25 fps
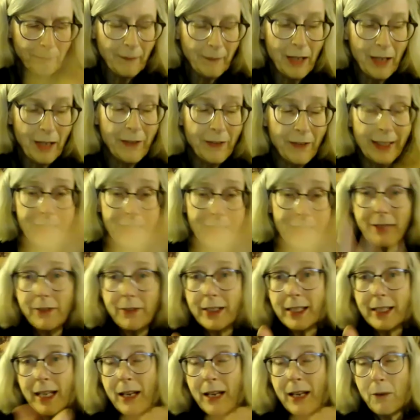in fact,
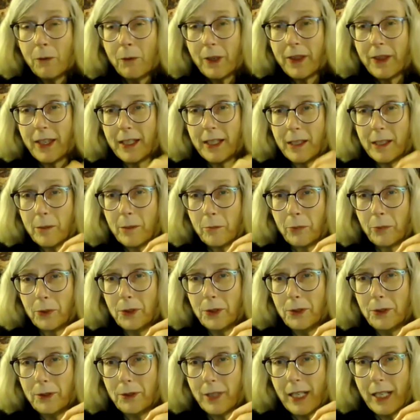even within the
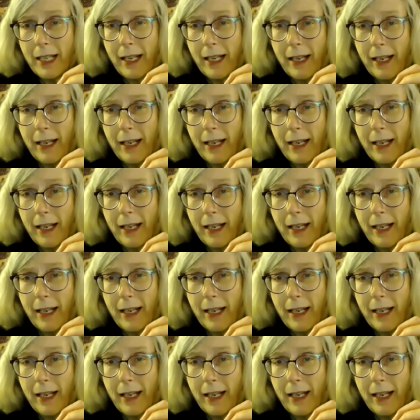brood,